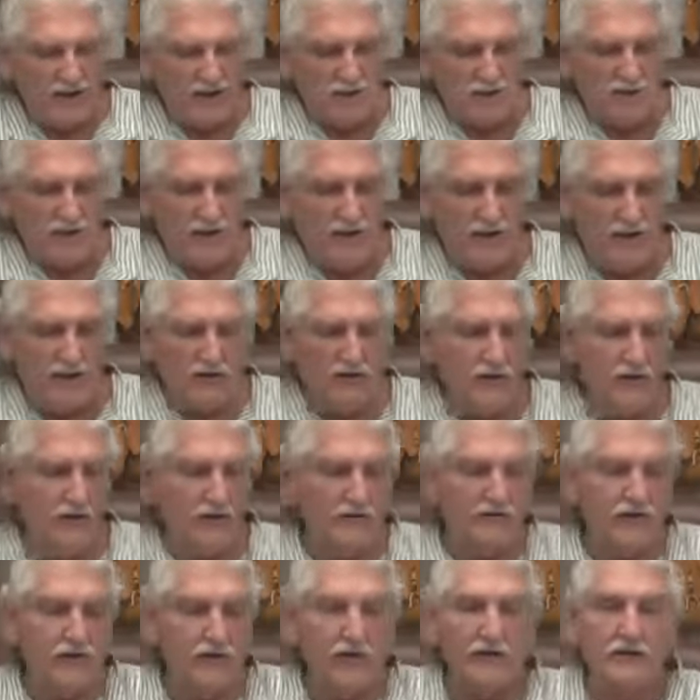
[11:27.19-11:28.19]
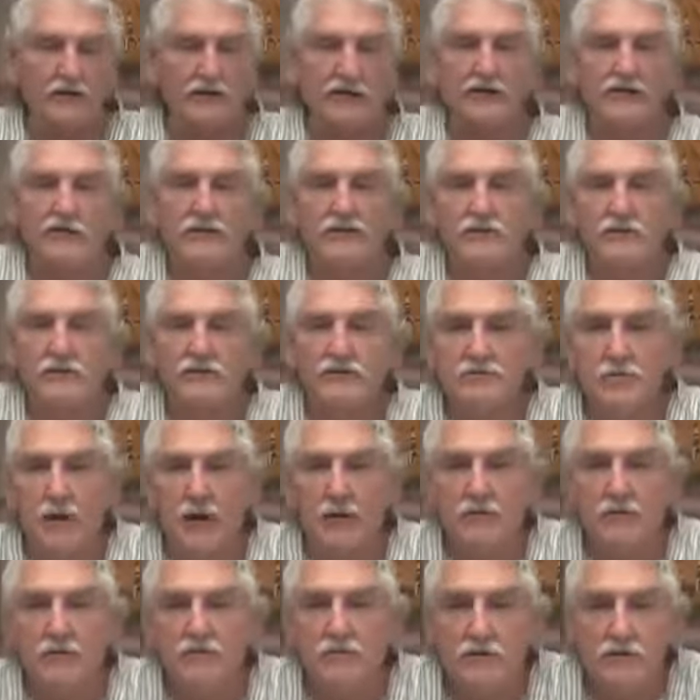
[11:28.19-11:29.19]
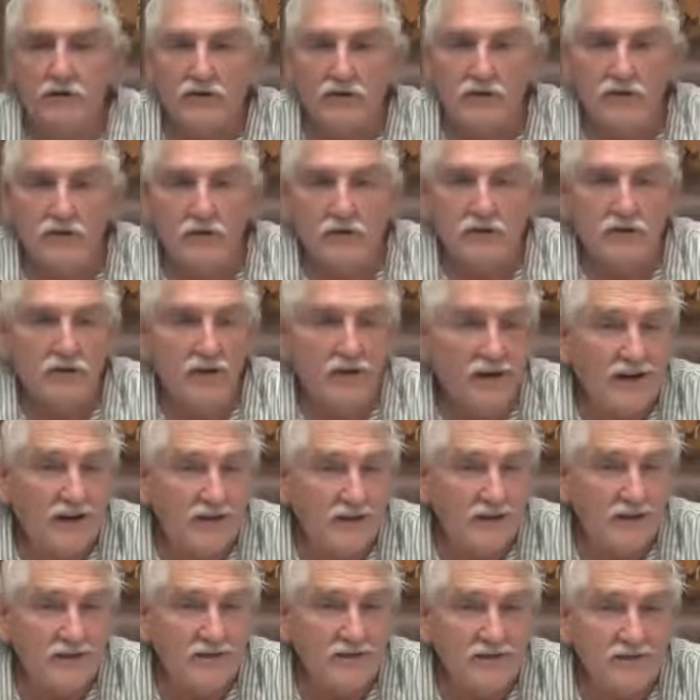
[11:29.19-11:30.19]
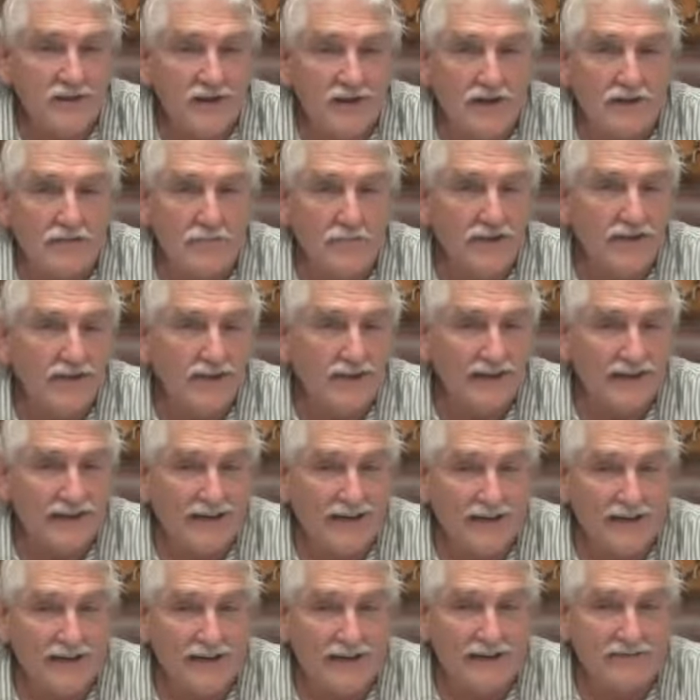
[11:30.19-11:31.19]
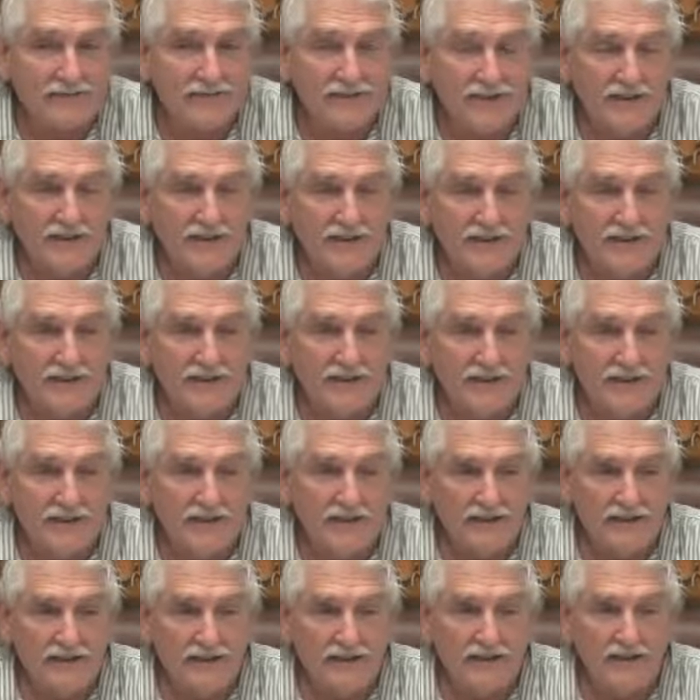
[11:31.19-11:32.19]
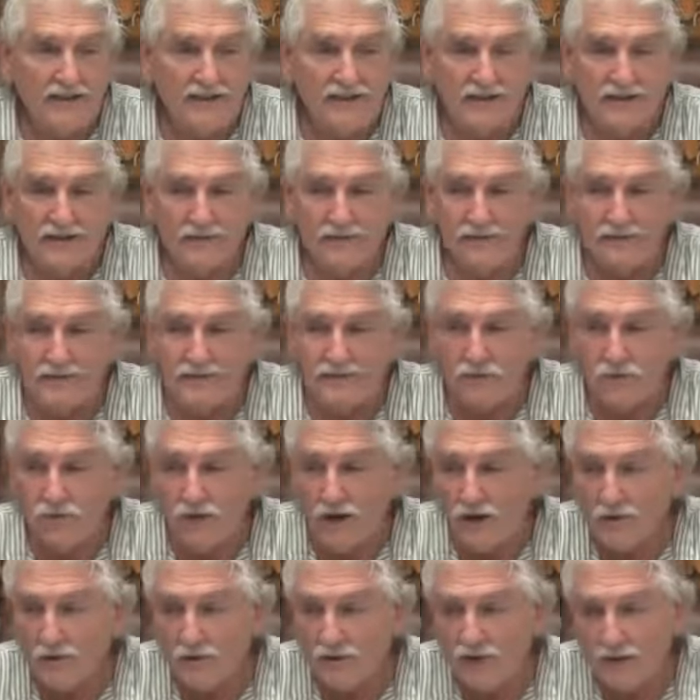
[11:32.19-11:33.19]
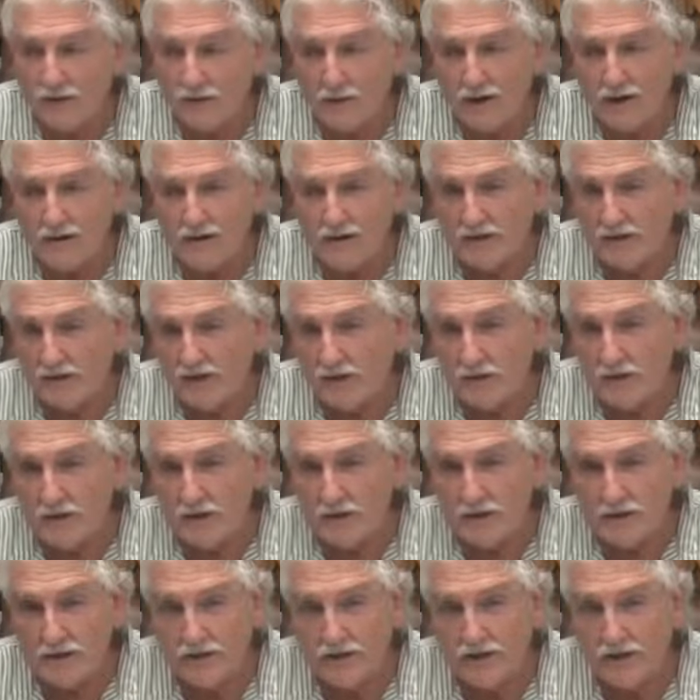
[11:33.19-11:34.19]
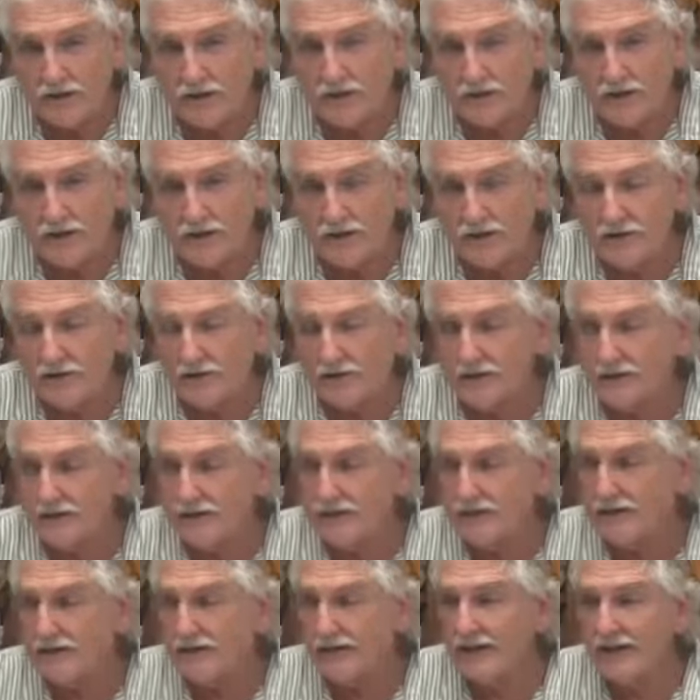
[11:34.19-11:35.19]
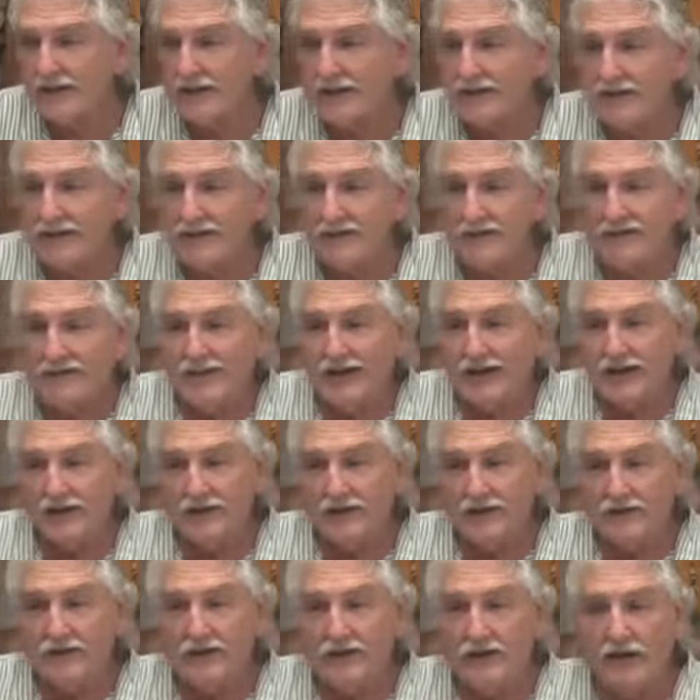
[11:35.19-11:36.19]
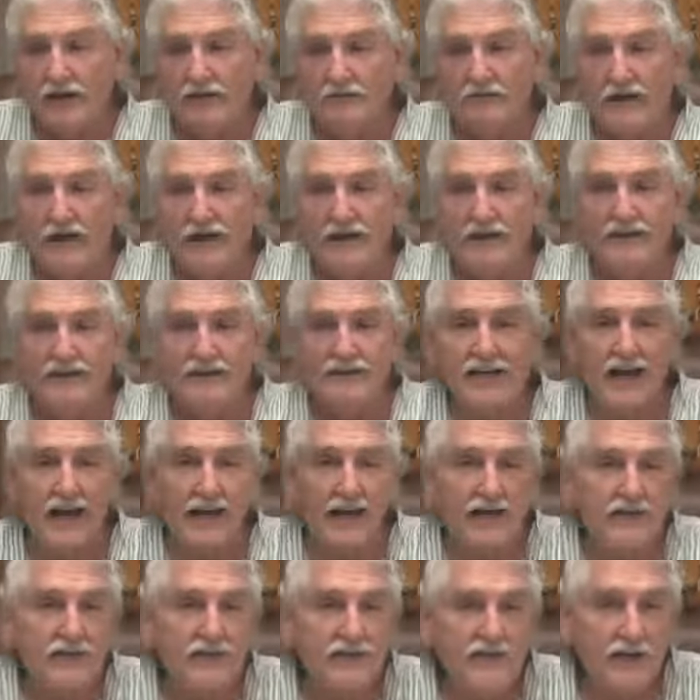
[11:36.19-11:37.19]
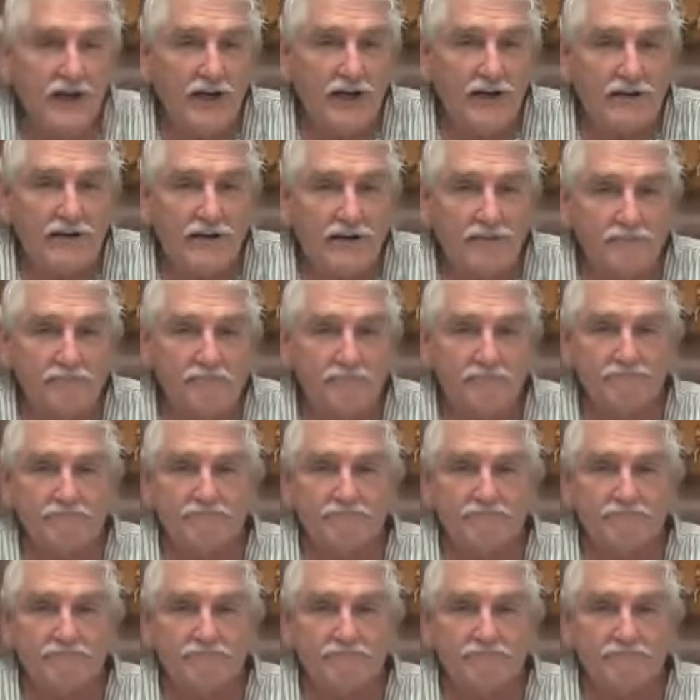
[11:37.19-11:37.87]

But my grandfather was probably one of the most honest uh, men alive. He uh, was well respected in the community, of course, and uh, they knew him by his handshake.